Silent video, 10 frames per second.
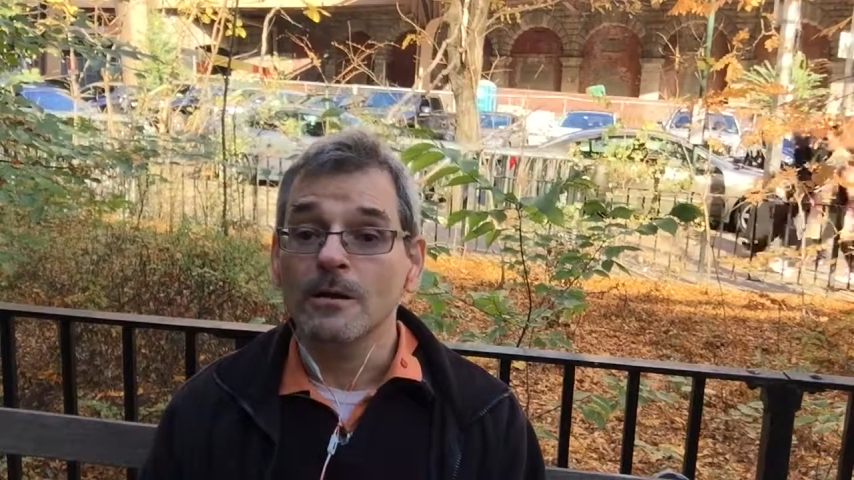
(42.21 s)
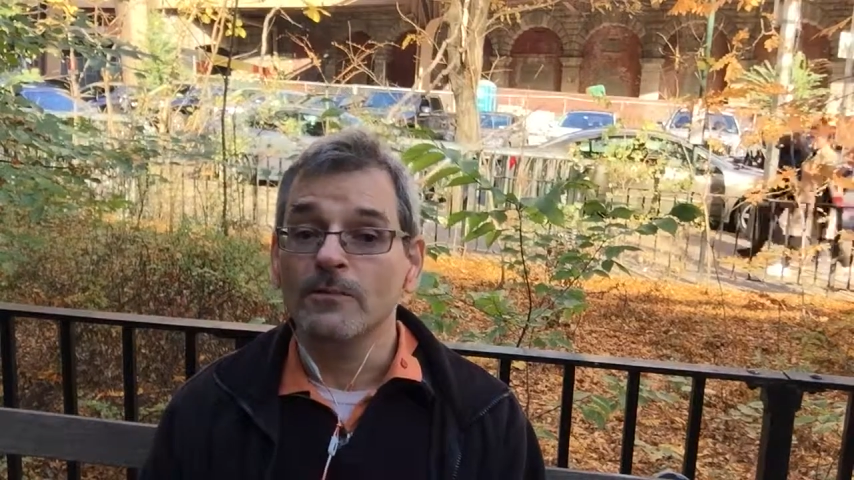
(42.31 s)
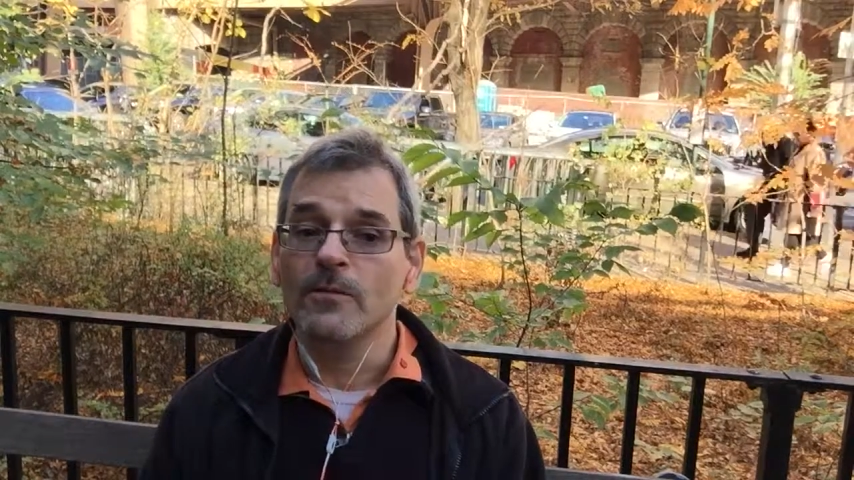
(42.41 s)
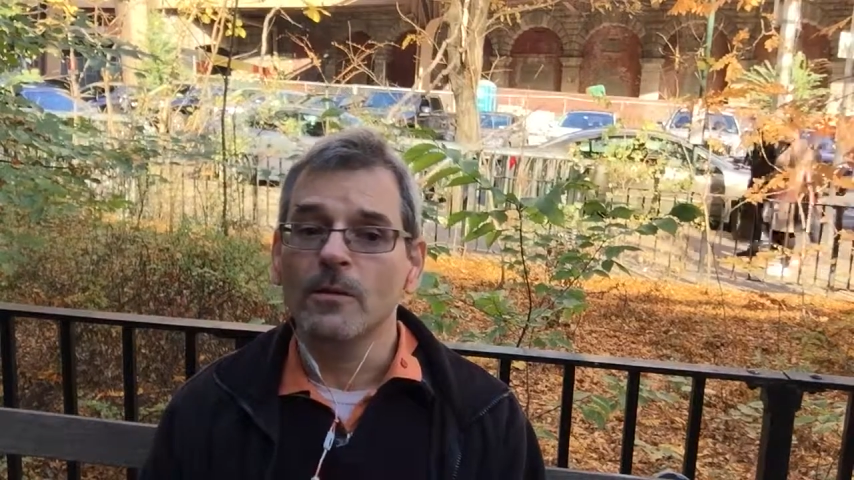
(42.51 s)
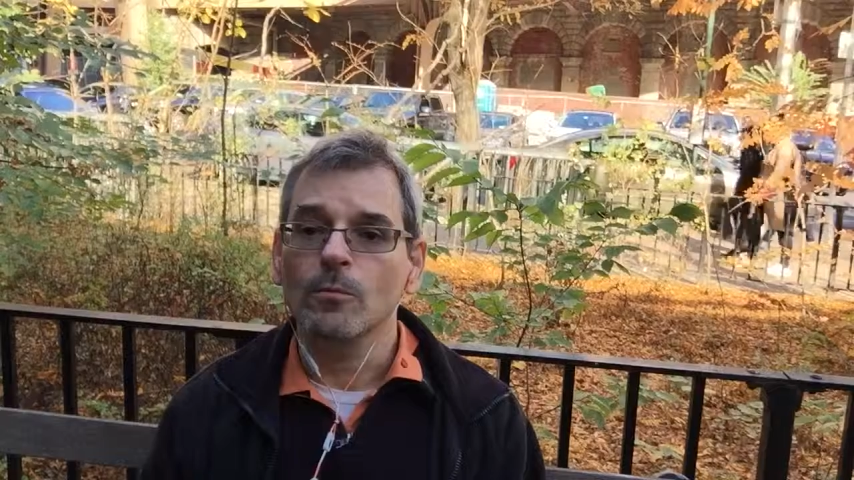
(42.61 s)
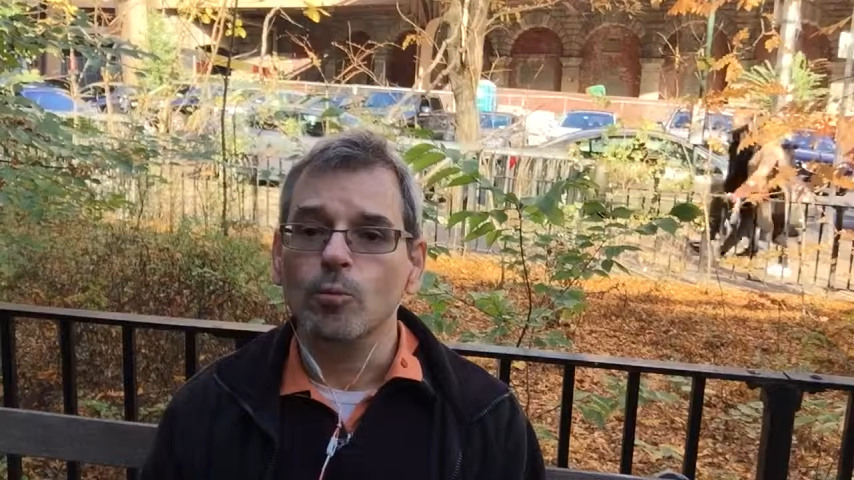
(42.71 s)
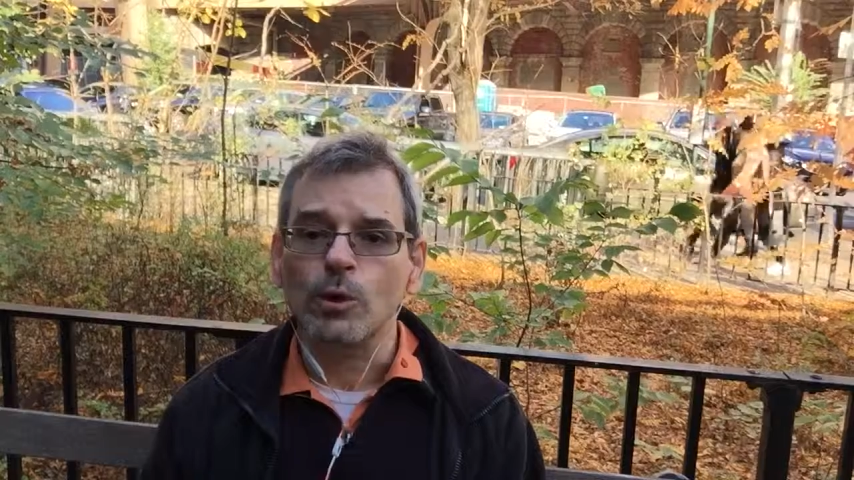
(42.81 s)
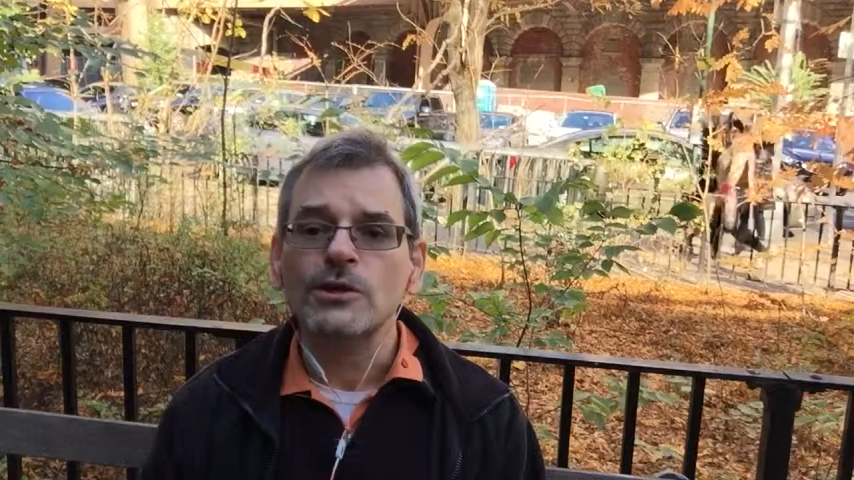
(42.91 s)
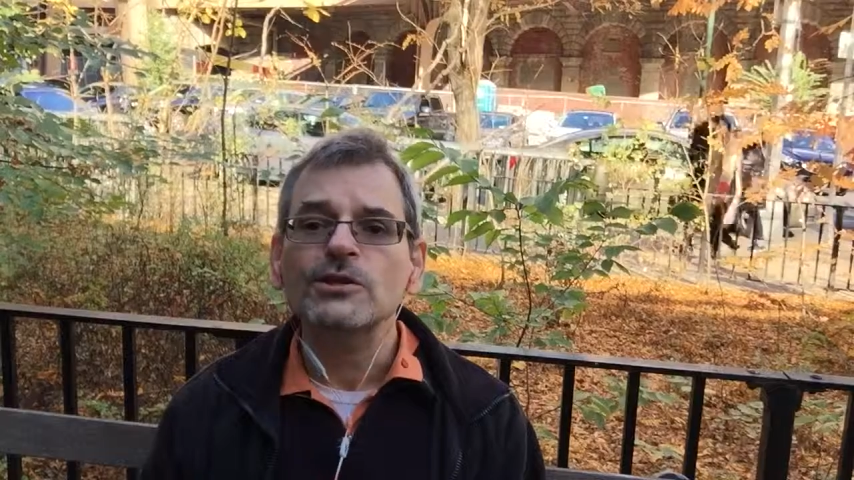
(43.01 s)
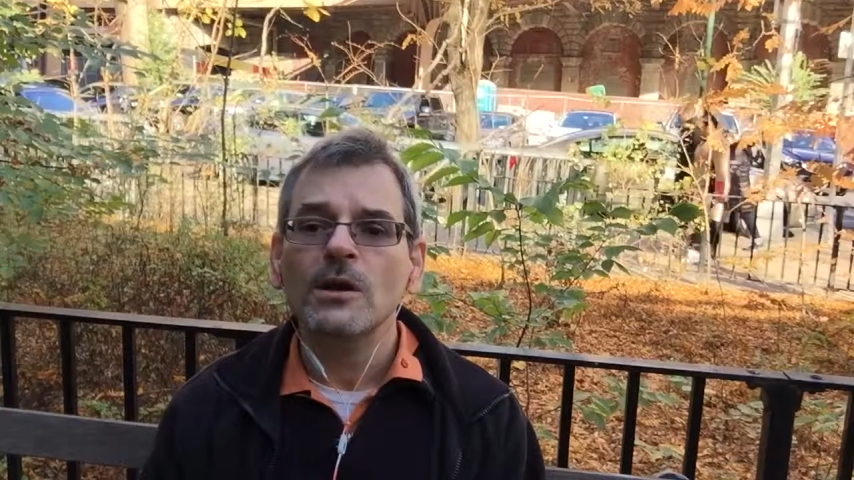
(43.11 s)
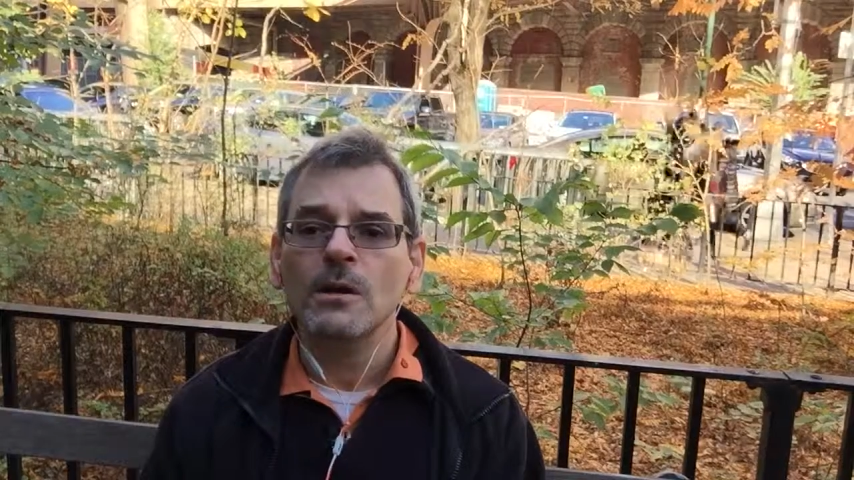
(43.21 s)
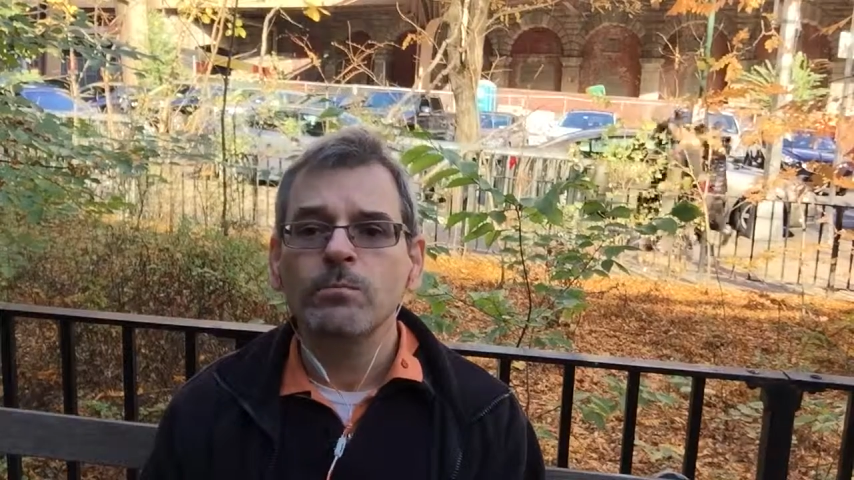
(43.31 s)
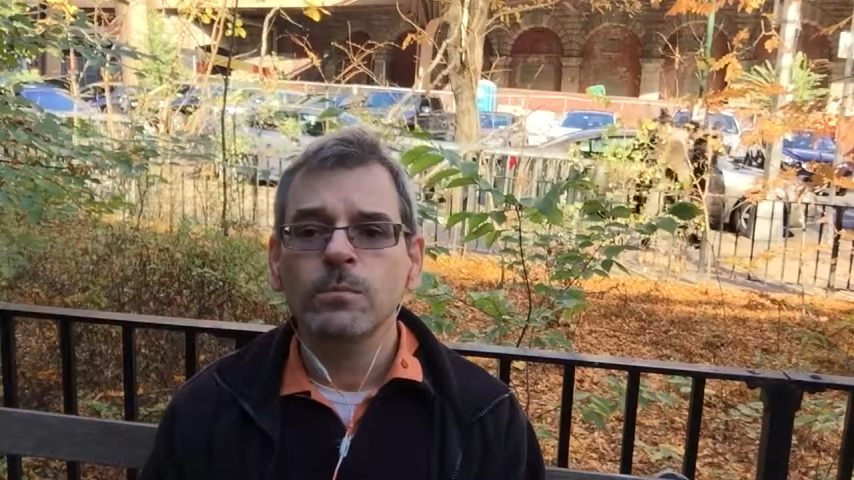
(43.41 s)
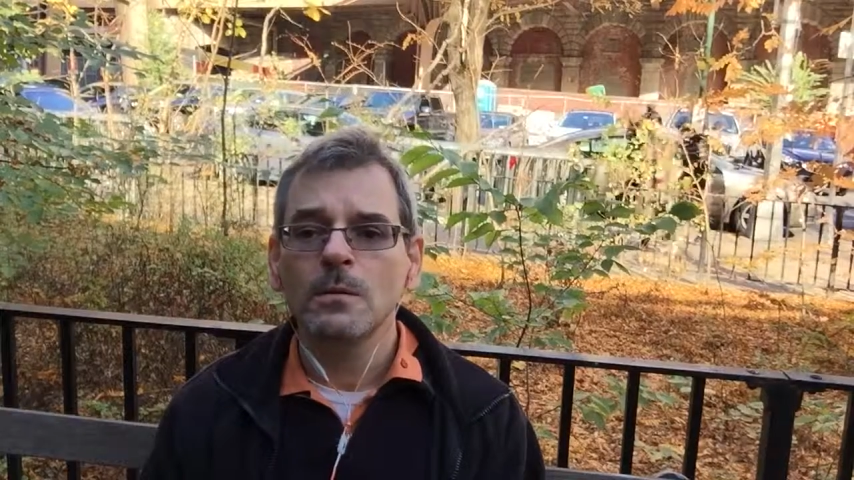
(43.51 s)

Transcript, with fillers: of workshop